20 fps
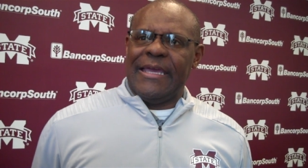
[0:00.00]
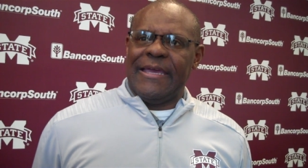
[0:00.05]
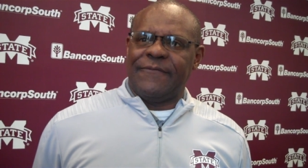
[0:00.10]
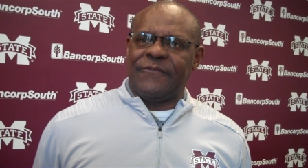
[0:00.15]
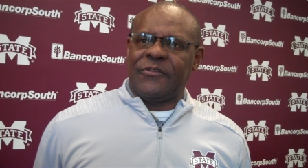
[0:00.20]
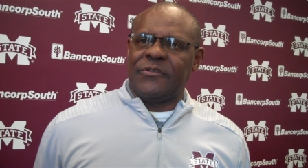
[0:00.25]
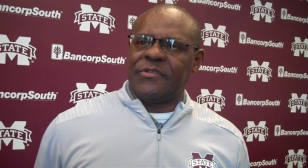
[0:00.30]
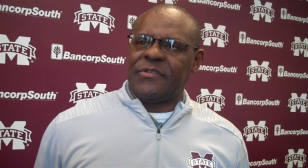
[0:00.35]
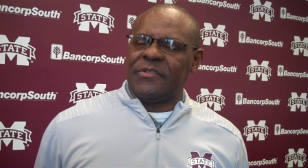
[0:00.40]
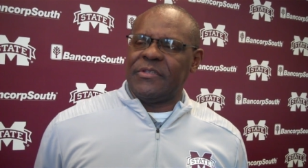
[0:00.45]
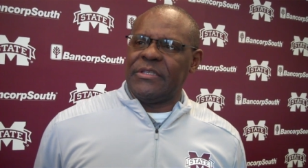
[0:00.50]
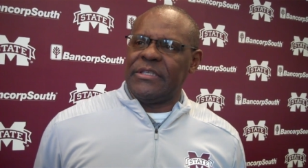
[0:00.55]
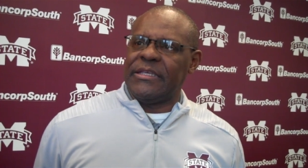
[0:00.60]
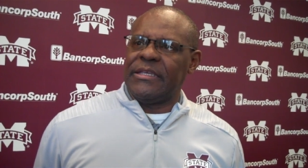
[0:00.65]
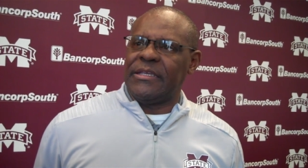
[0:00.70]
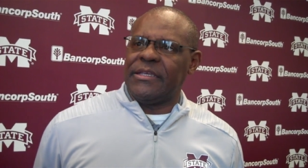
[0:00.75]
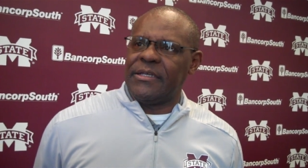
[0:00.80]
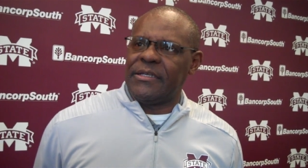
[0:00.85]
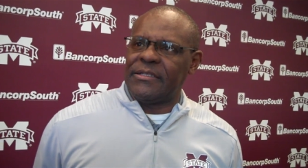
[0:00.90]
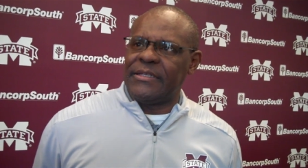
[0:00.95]
have to
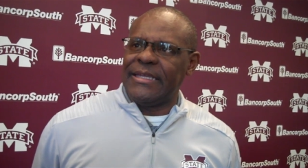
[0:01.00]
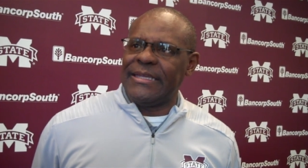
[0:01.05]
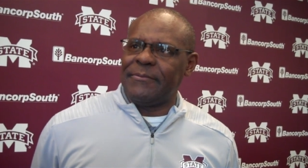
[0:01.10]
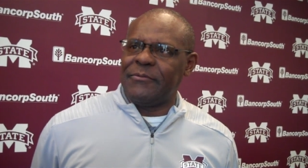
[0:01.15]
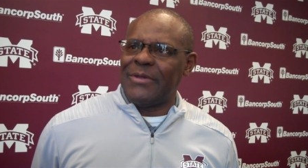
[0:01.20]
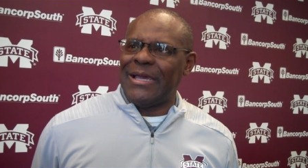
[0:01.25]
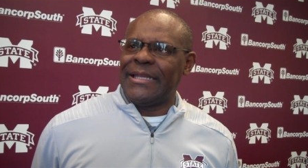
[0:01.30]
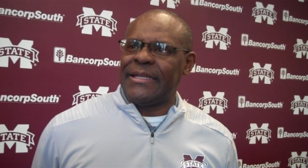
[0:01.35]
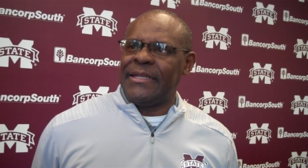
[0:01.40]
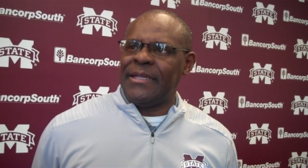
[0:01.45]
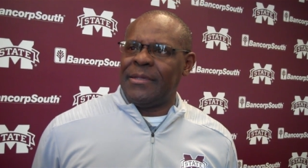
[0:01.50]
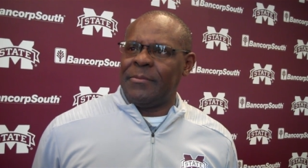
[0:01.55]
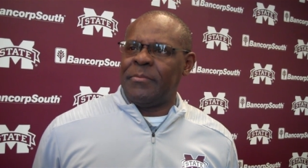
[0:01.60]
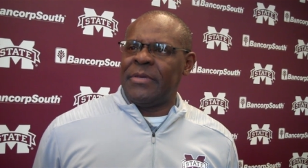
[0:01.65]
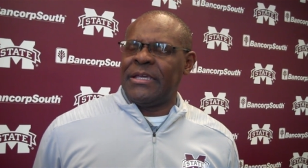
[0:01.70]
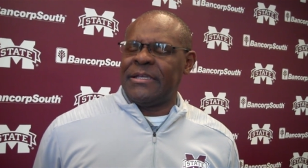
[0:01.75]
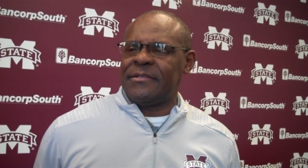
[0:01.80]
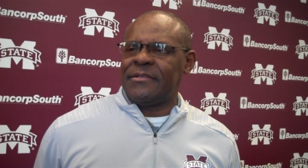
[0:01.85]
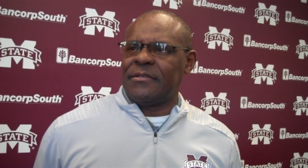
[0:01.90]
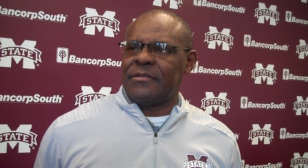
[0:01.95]
see uh, day by day
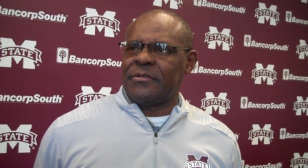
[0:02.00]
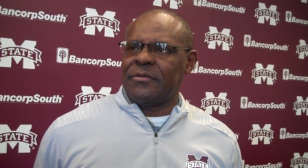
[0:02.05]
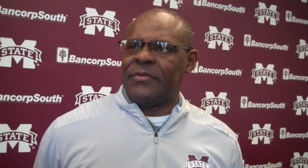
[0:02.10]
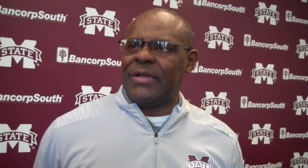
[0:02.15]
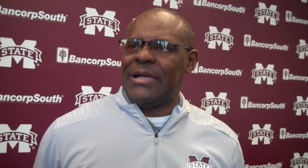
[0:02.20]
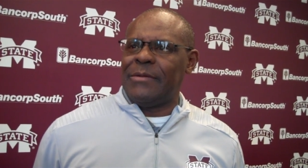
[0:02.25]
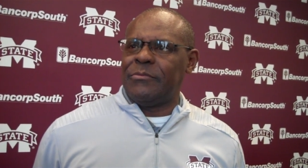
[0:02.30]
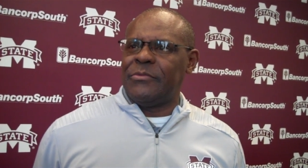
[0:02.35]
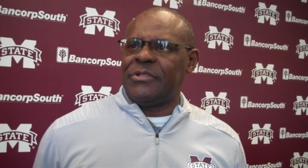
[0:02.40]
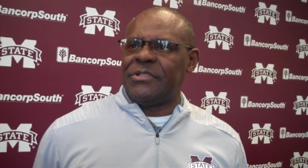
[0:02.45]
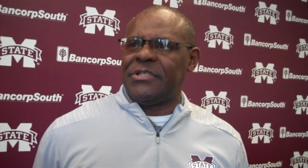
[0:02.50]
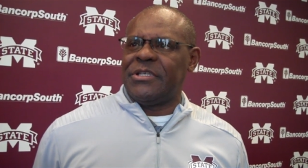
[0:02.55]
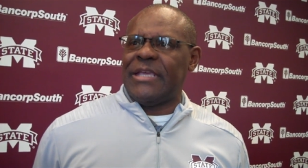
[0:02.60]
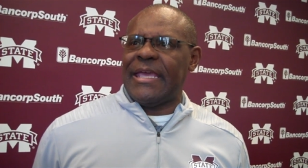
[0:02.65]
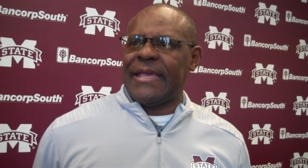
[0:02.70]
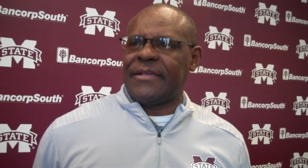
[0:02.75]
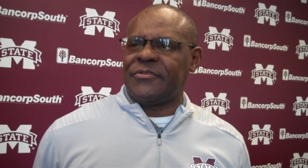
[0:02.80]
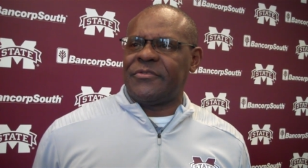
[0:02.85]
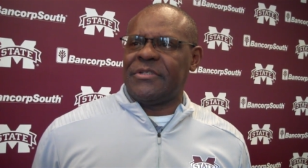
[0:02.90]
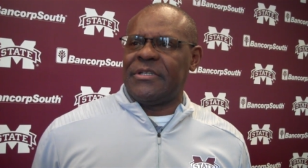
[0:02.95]
basis of how much
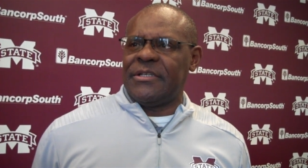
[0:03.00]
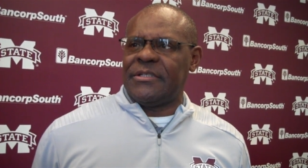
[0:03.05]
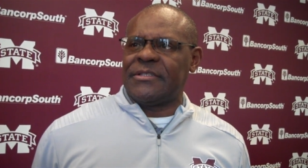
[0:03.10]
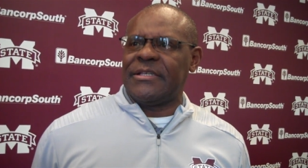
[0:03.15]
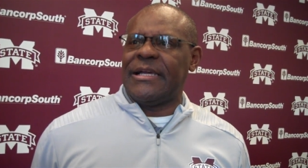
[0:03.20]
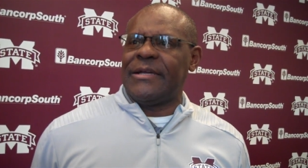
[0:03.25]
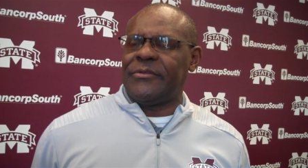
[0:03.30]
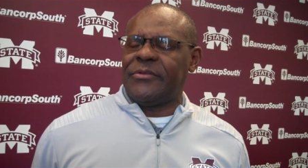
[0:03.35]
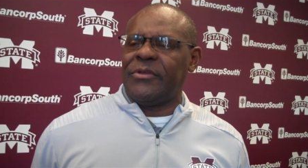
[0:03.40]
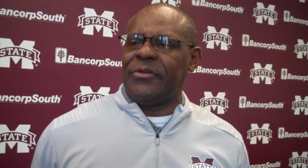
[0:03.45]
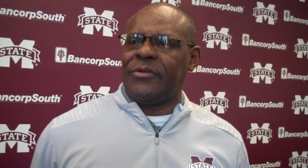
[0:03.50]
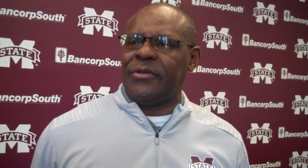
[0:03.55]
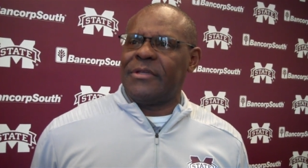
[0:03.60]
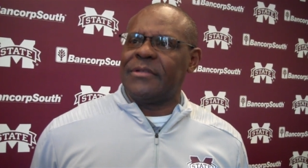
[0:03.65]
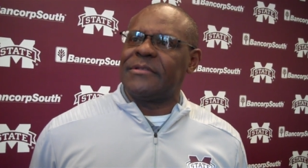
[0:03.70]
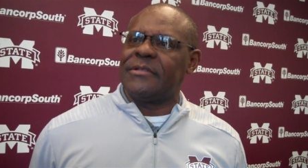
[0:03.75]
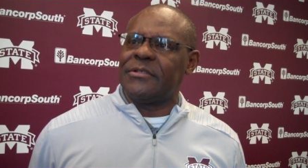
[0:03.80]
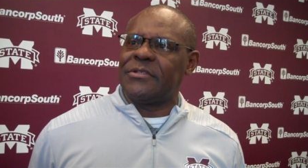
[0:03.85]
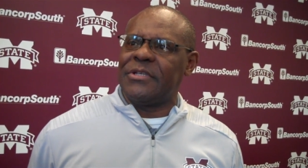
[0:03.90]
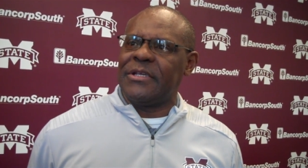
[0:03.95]
he actually gets out there and
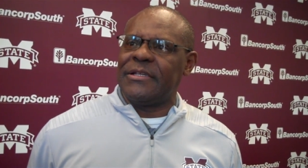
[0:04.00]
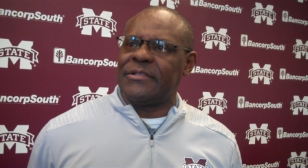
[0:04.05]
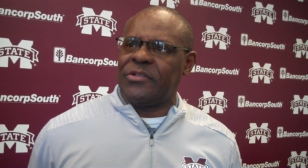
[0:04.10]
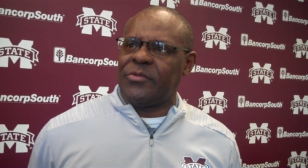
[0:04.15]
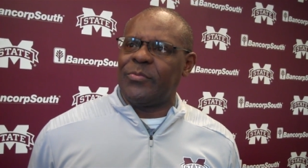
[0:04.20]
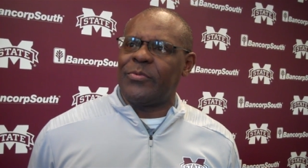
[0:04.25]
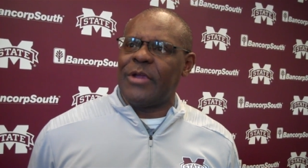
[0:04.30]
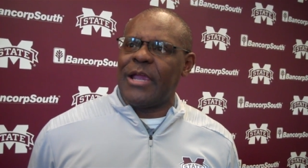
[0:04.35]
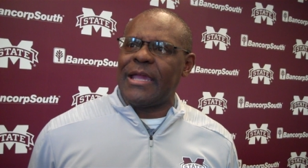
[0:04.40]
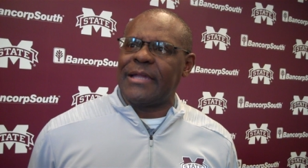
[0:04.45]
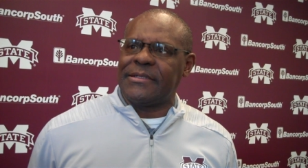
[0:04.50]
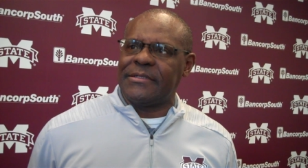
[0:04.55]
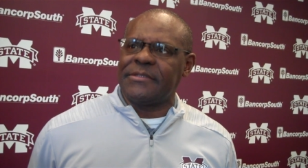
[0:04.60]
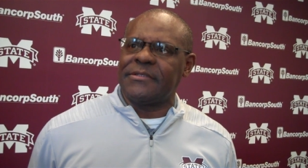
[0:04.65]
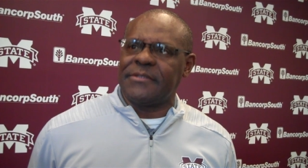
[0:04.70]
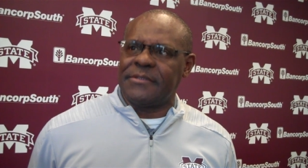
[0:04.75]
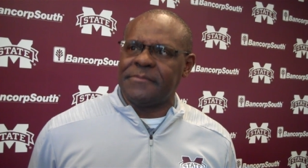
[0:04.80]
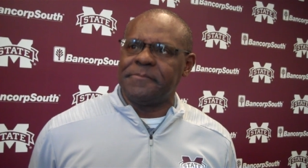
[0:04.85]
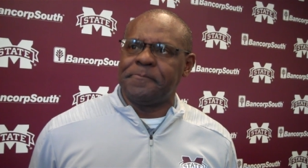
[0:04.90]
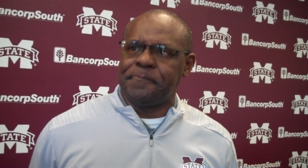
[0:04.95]
gets a chance to
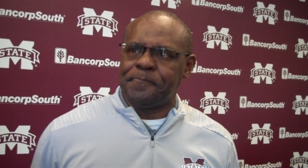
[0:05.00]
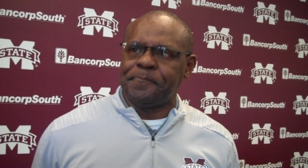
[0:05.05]
practice.